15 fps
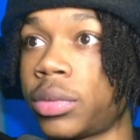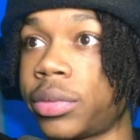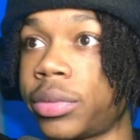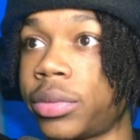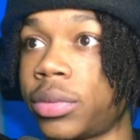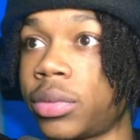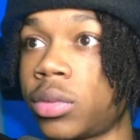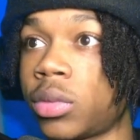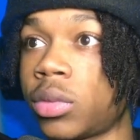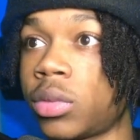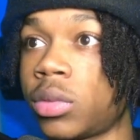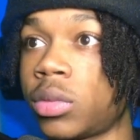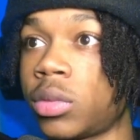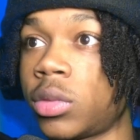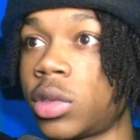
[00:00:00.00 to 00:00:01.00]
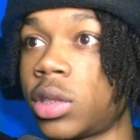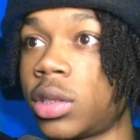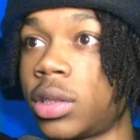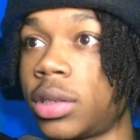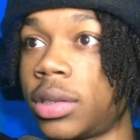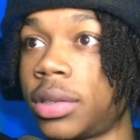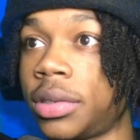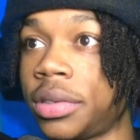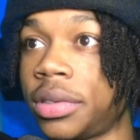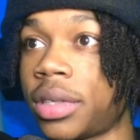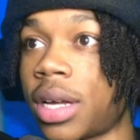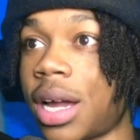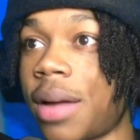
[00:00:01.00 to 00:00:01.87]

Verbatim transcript: I feel it. I appreciate it.